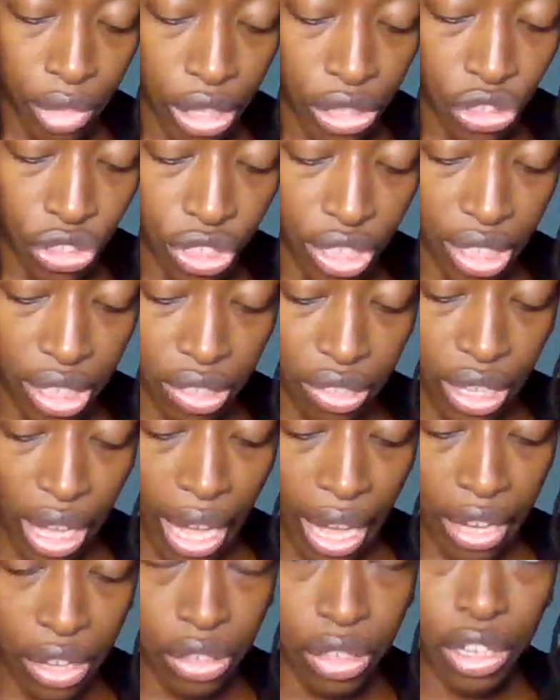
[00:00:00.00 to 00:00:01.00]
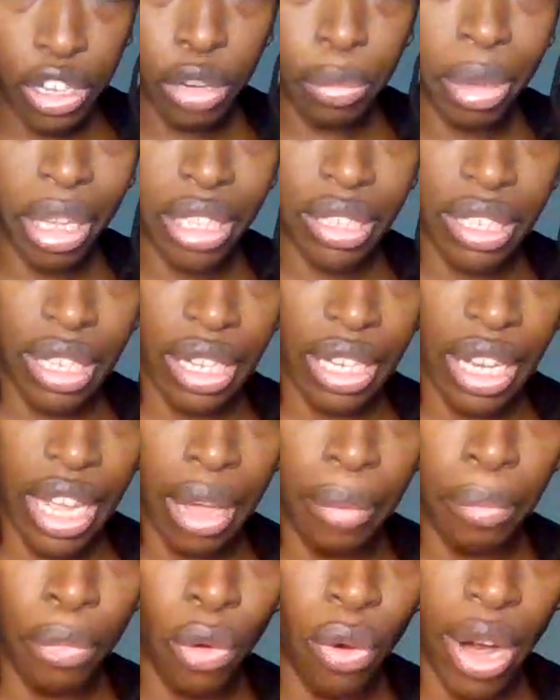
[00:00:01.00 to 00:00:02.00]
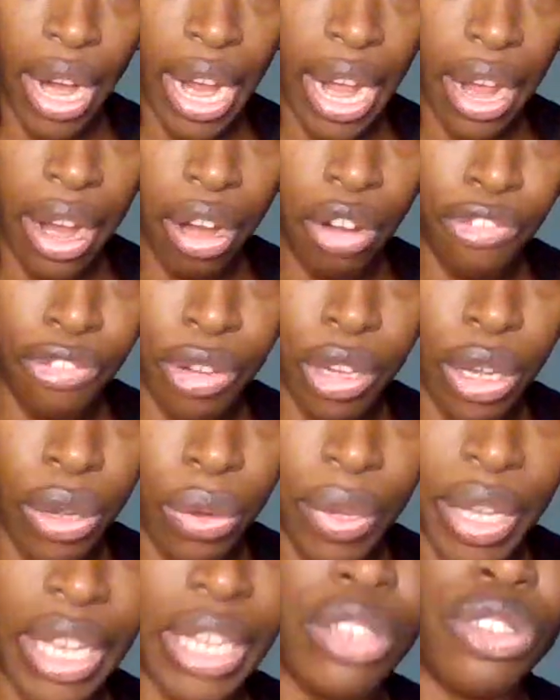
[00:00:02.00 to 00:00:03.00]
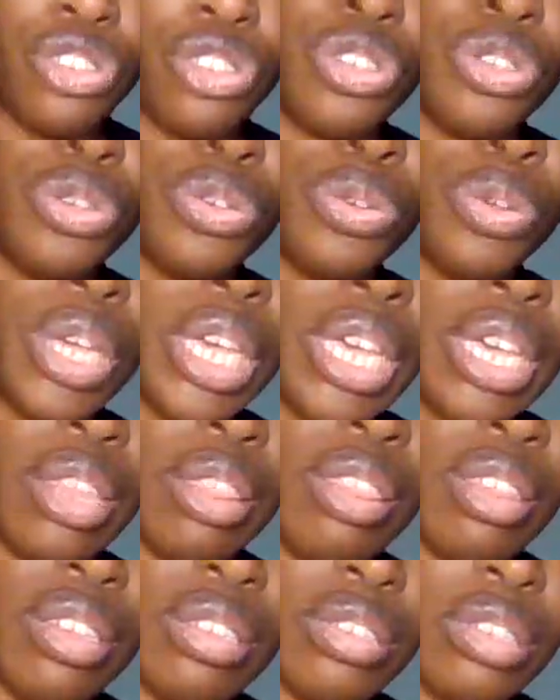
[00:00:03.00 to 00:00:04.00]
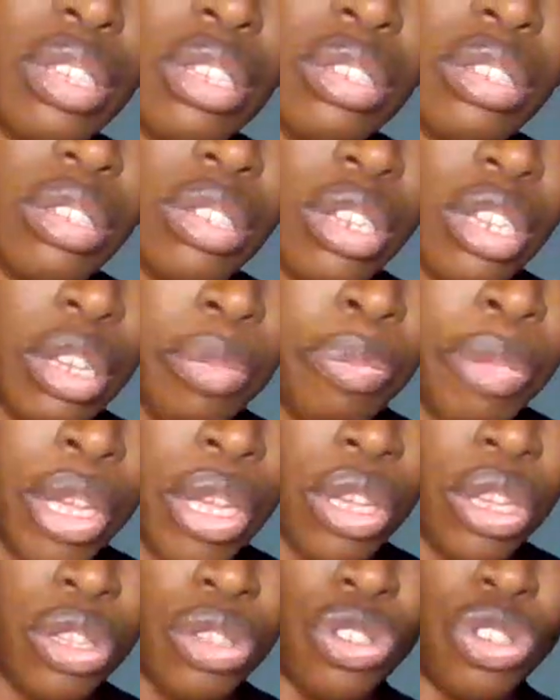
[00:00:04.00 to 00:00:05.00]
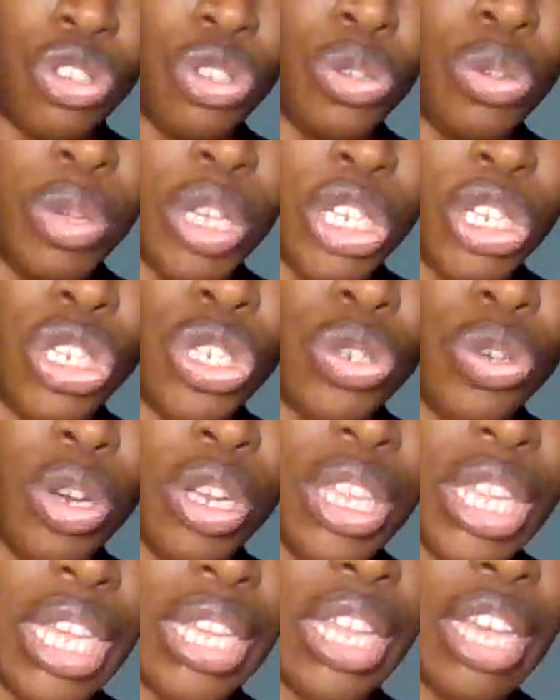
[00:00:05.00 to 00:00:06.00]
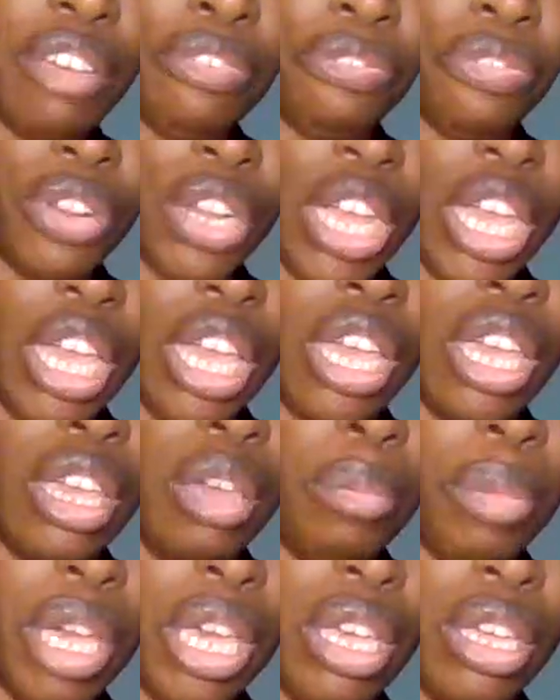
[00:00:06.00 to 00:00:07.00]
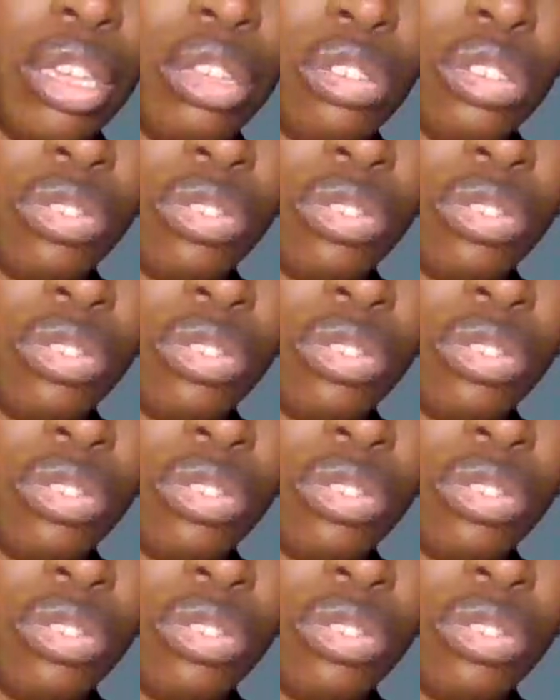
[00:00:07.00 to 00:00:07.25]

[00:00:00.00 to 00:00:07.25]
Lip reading: to the side a little bit to let more air flow into this system to ensure that that flame is